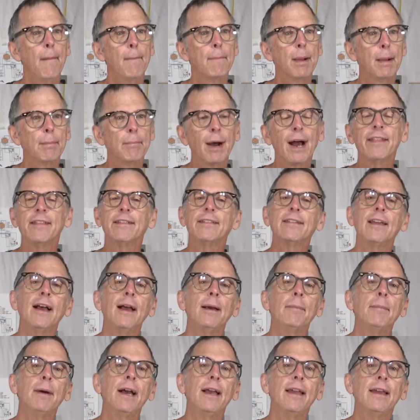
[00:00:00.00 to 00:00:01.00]
But by the
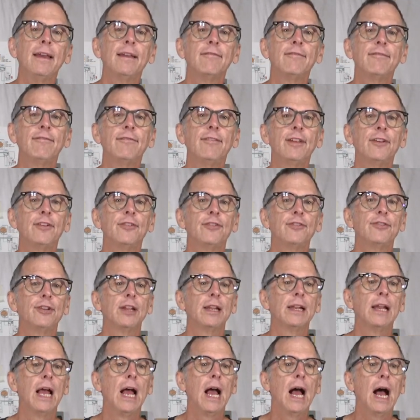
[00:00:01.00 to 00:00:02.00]
time I had finished
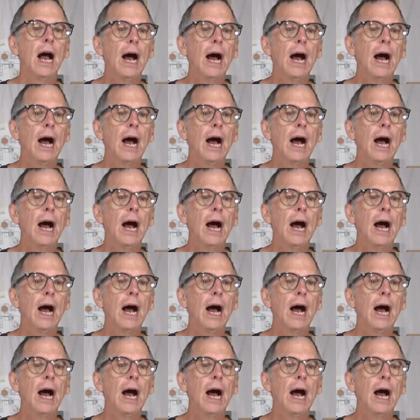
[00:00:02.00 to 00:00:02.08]
it,